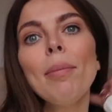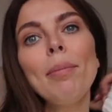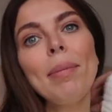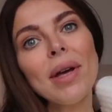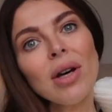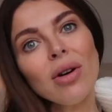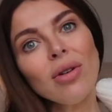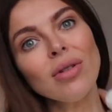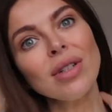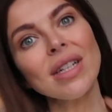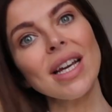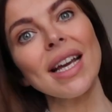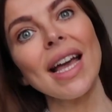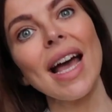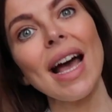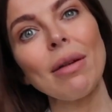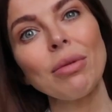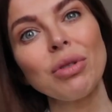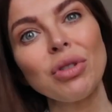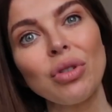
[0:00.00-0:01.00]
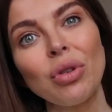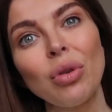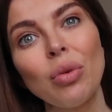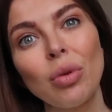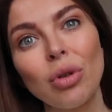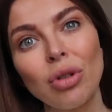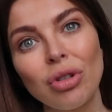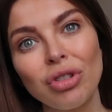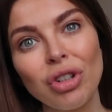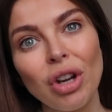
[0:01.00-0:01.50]
Build a capsule
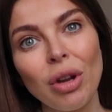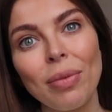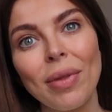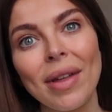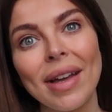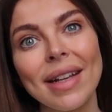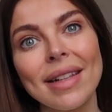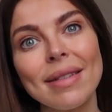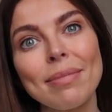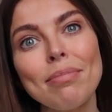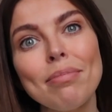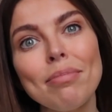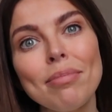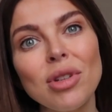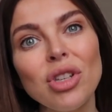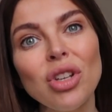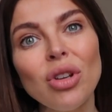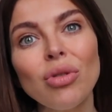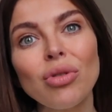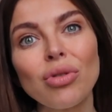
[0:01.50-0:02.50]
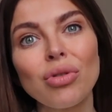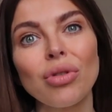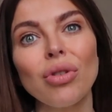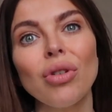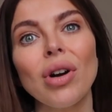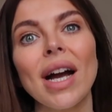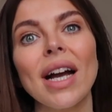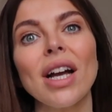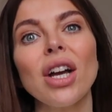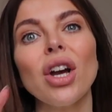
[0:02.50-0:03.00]
wardrobe that is
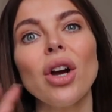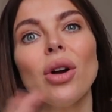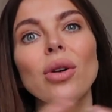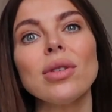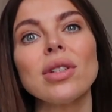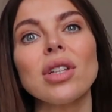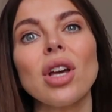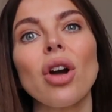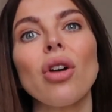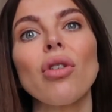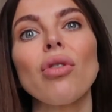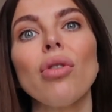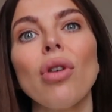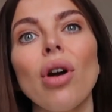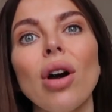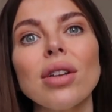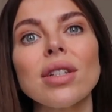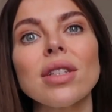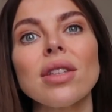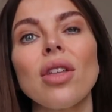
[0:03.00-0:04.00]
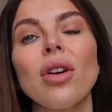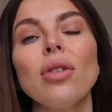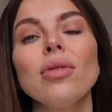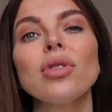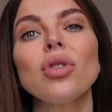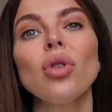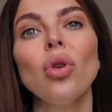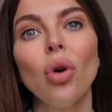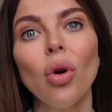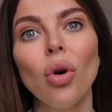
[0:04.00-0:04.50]
neutral and goes across those
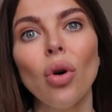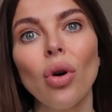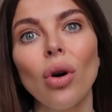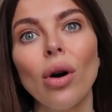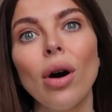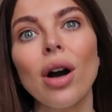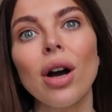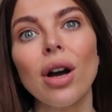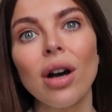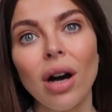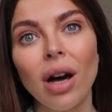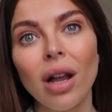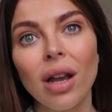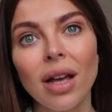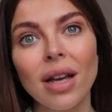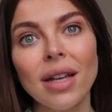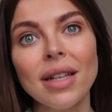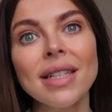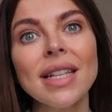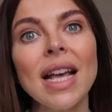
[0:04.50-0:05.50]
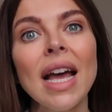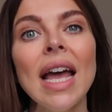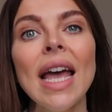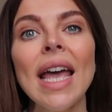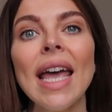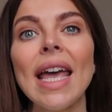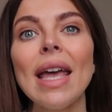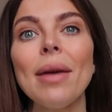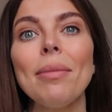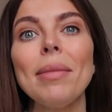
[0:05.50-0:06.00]
core colours.
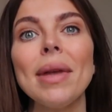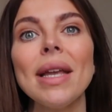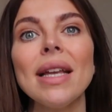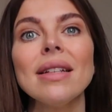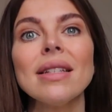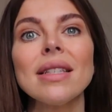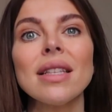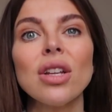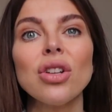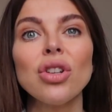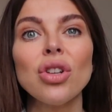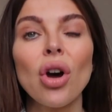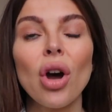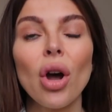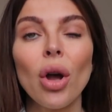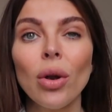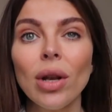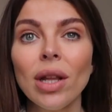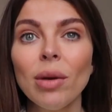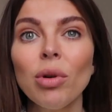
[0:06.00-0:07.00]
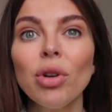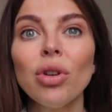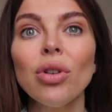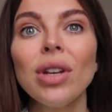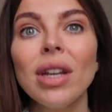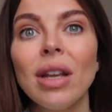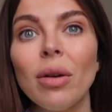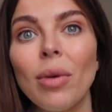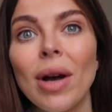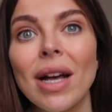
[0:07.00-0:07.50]
It means that not only will your
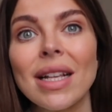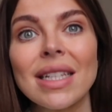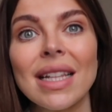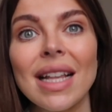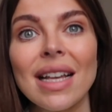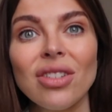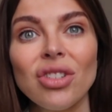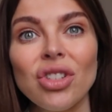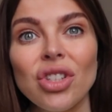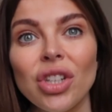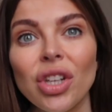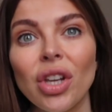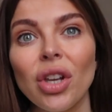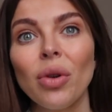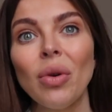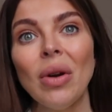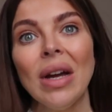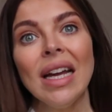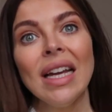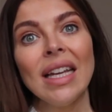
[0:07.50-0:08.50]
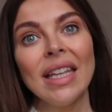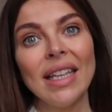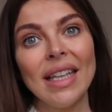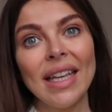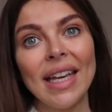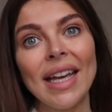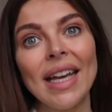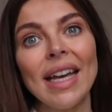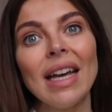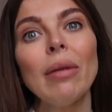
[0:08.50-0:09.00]
knitwears last you
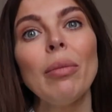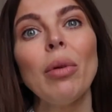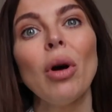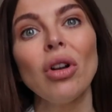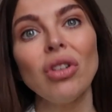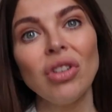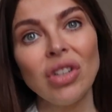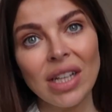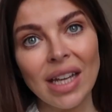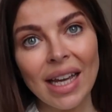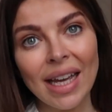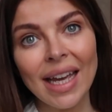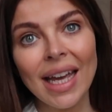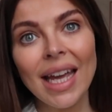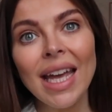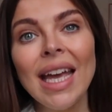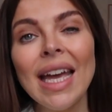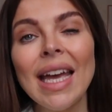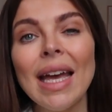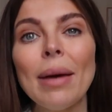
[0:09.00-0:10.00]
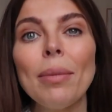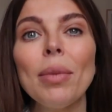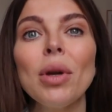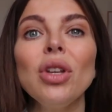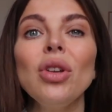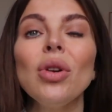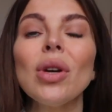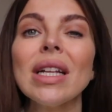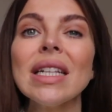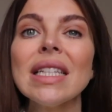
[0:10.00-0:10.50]
year upon year, but
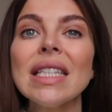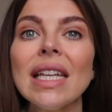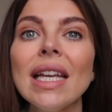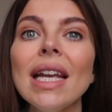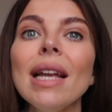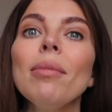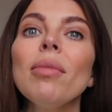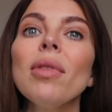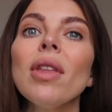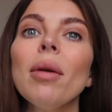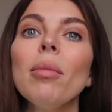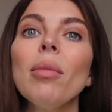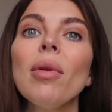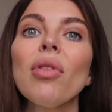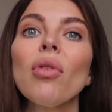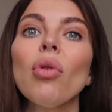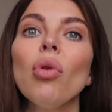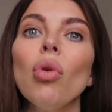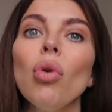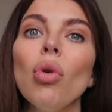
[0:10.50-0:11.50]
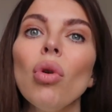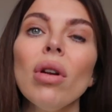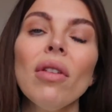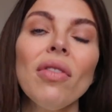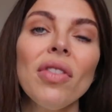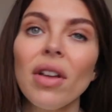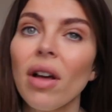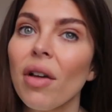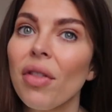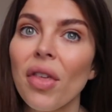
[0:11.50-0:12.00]
you can team them with all
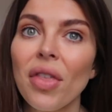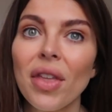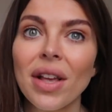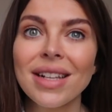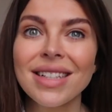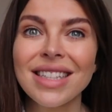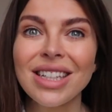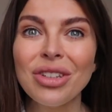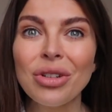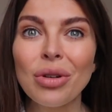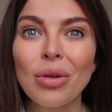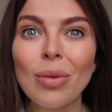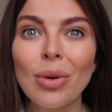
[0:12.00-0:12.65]
of the other things in your